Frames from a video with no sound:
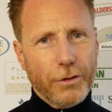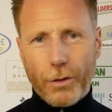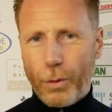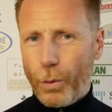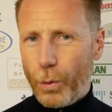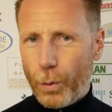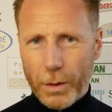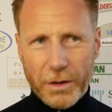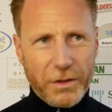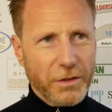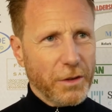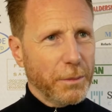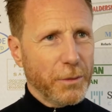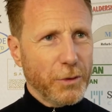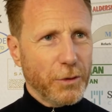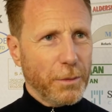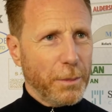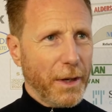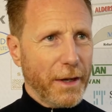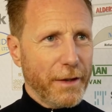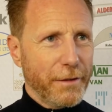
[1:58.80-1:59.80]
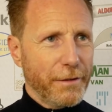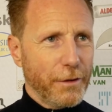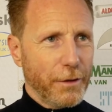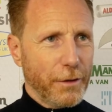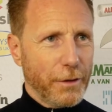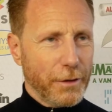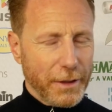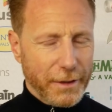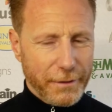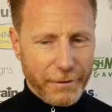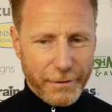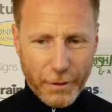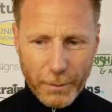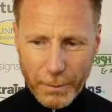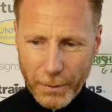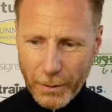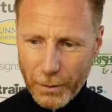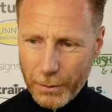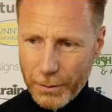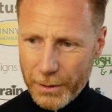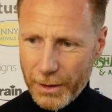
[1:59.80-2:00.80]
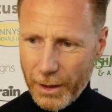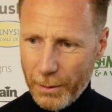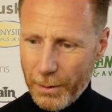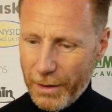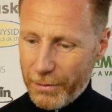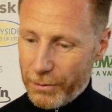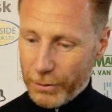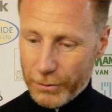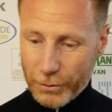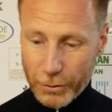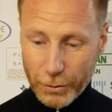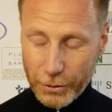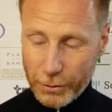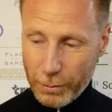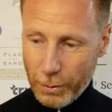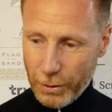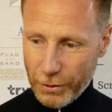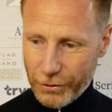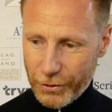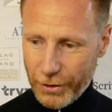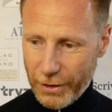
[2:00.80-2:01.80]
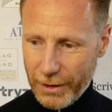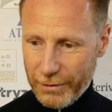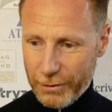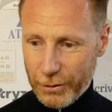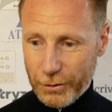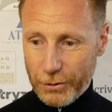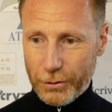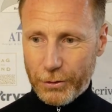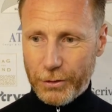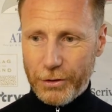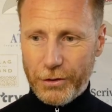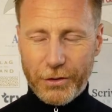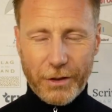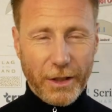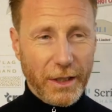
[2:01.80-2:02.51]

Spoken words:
There's always something to play for in football. You know, everyone's always watching. Everyone's always